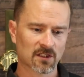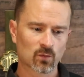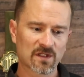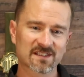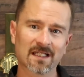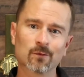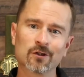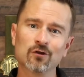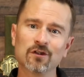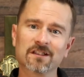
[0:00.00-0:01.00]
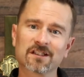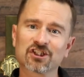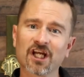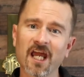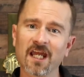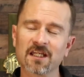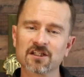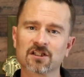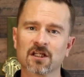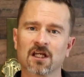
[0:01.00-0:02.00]
We say, well, you need to
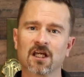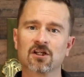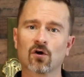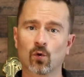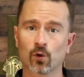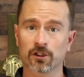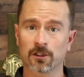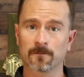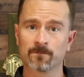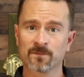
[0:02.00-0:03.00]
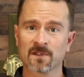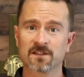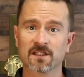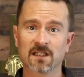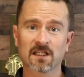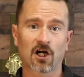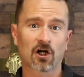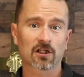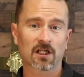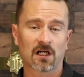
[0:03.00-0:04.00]
change in order to get
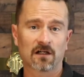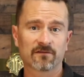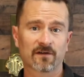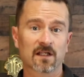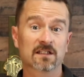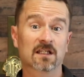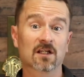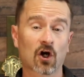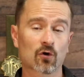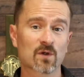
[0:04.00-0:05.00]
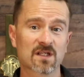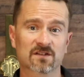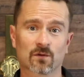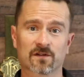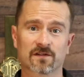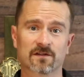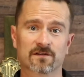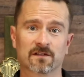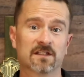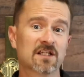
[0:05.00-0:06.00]
our love, to get our
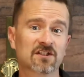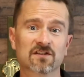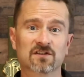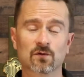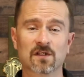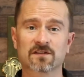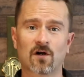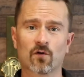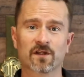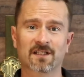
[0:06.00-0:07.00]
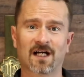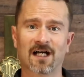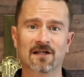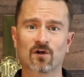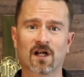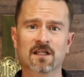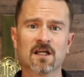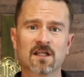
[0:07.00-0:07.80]
resources. Nations do this all the time, right?